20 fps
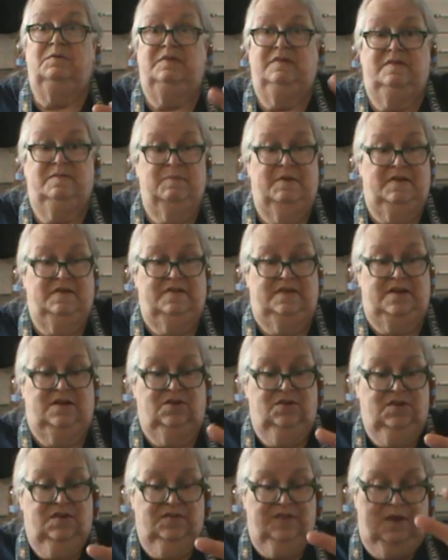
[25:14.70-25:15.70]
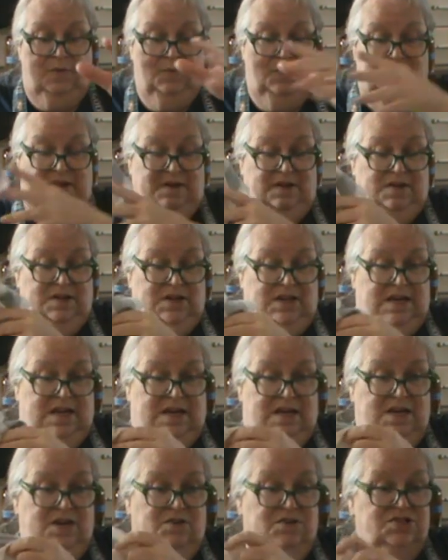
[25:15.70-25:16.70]
with this mess later, because I wanna
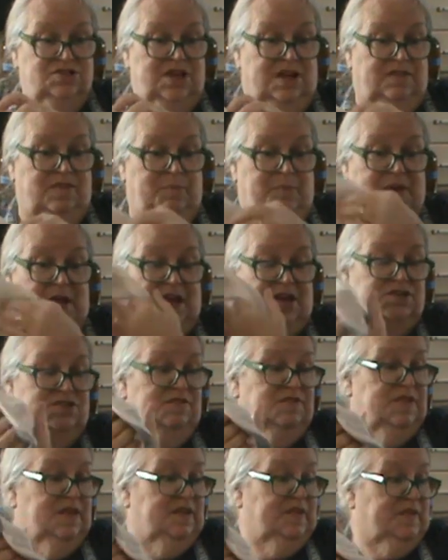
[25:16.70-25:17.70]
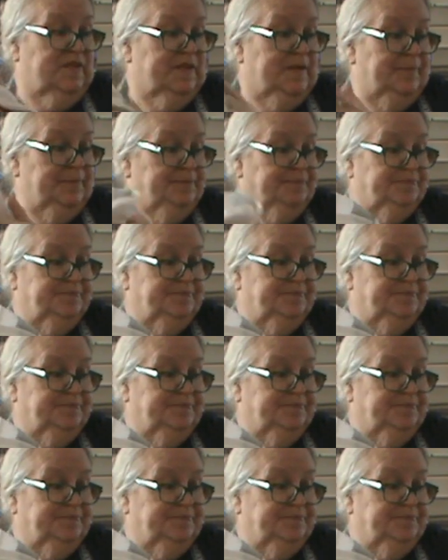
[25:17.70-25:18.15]
get in here and check the pH of this.